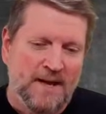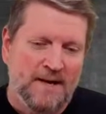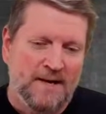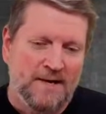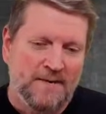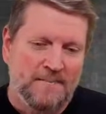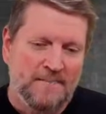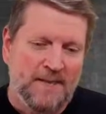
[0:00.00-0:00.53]

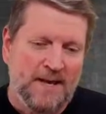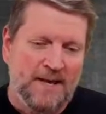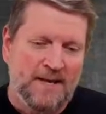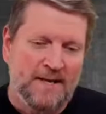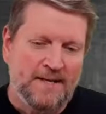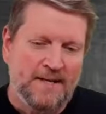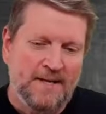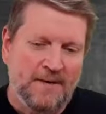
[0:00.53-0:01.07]

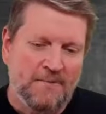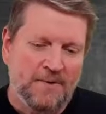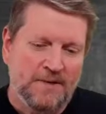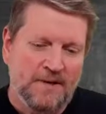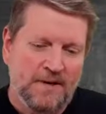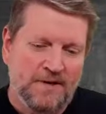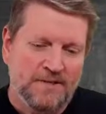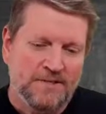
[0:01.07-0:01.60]
and it
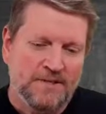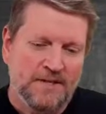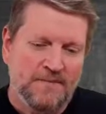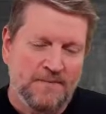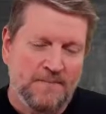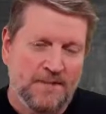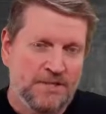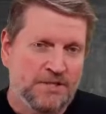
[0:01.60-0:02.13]

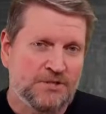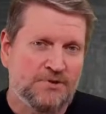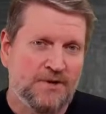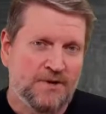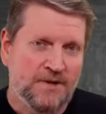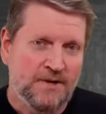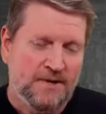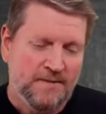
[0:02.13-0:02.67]
would be
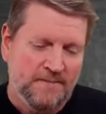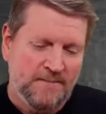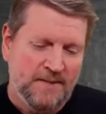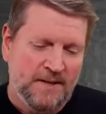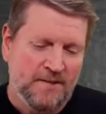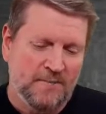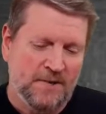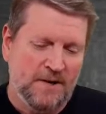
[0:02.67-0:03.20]
stronger,
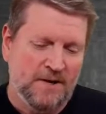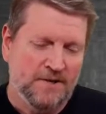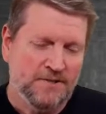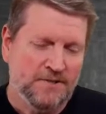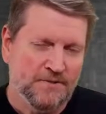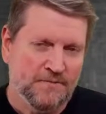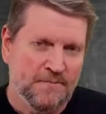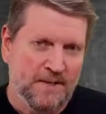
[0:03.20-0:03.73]
it would
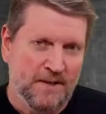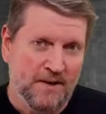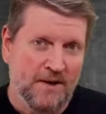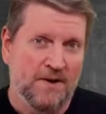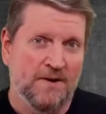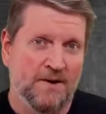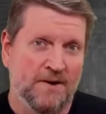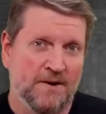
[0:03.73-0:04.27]
also be
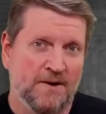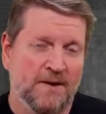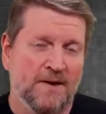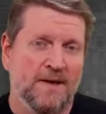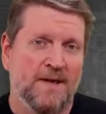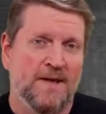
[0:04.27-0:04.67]
longer,